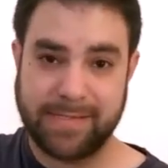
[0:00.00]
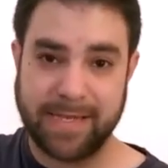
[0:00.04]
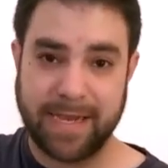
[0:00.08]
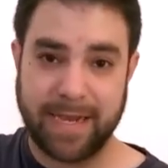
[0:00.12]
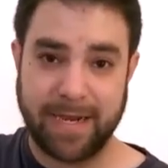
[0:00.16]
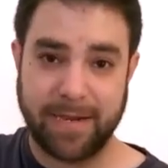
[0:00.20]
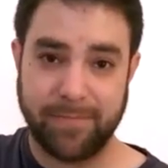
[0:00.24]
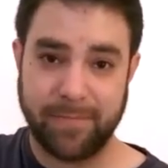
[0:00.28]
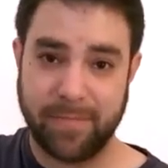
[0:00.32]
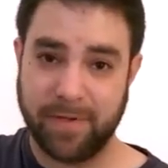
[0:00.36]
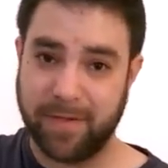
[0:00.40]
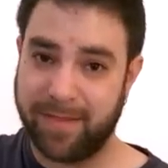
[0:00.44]

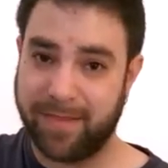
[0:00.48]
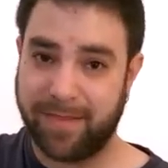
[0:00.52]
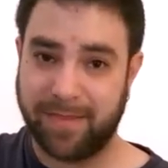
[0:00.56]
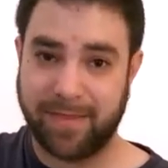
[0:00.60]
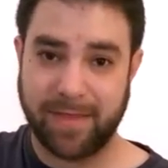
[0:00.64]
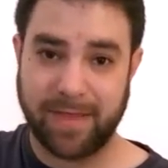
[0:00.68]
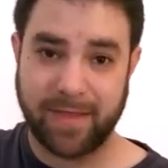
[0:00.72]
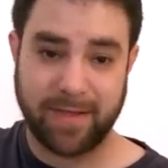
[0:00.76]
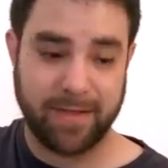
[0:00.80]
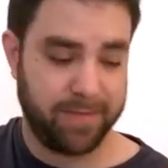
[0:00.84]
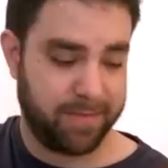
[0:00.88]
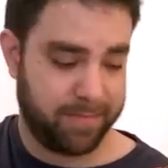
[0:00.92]
Same
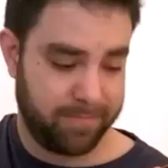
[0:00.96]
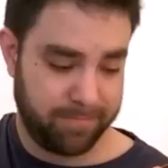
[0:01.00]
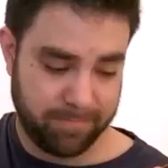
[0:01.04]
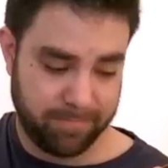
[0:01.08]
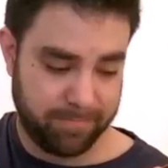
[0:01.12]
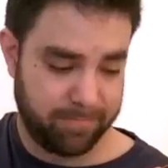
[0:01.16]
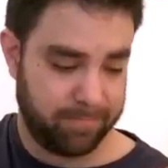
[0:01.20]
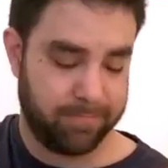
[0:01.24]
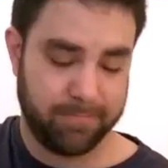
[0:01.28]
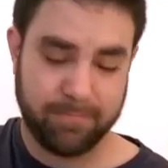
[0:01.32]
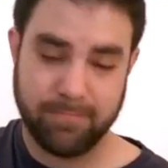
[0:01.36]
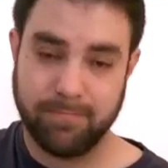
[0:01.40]
thing,
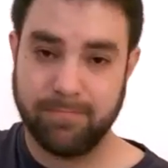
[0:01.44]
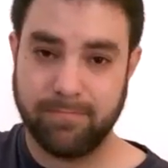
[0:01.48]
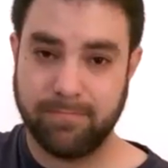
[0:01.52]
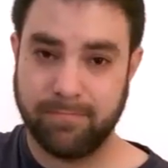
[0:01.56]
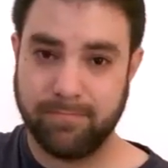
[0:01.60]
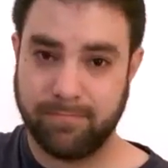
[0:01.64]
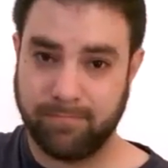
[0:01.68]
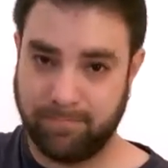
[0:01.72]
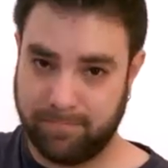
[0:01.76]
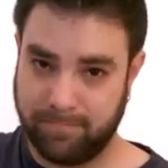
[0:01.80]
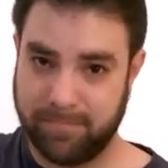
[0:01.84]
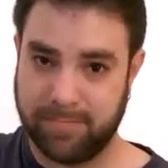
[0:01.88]

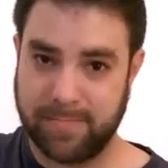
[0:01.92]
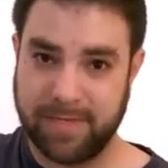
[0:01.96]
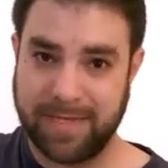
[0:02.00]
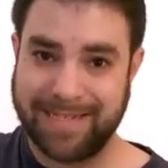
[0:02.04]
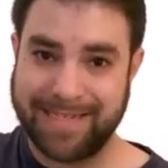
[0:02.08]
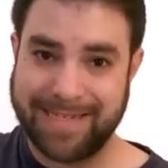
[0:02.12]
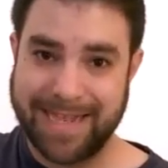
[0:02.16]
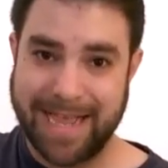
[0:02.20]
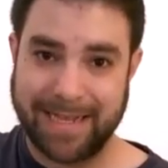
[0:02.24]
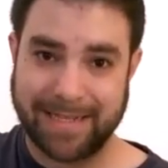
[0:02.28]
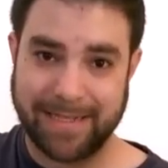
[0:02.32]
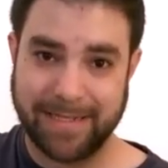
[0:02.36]

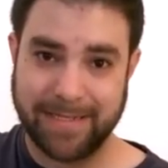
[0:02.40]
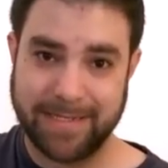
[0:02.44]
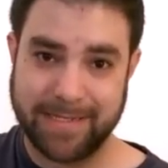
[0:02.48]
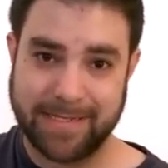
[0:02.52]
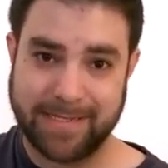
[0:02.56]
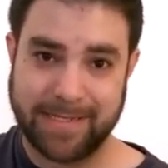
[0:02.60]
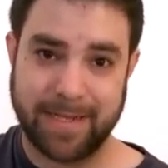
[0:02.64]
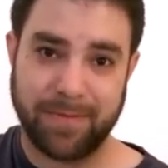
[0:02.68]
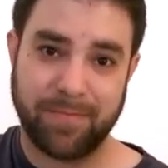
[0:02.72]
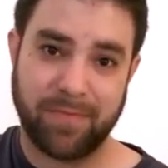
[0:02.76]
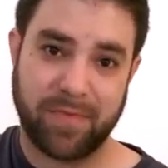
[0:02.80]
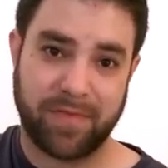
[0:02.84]
exactly the
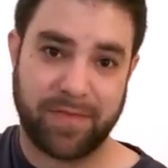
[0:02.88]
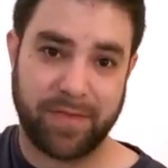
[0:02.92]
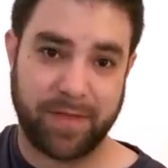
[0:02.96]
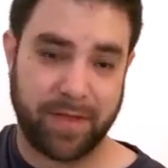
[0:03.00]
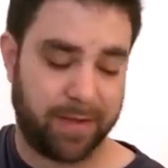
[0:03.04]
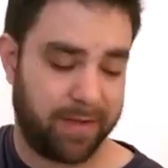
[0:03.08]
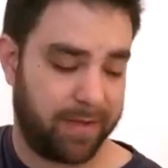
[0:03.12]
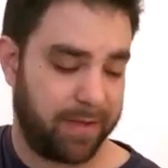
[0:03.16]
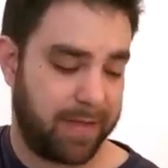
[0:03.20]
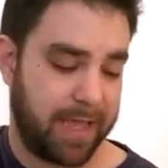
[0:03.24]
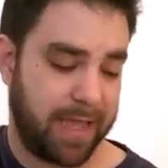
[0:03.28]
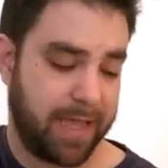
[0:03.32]
same thing.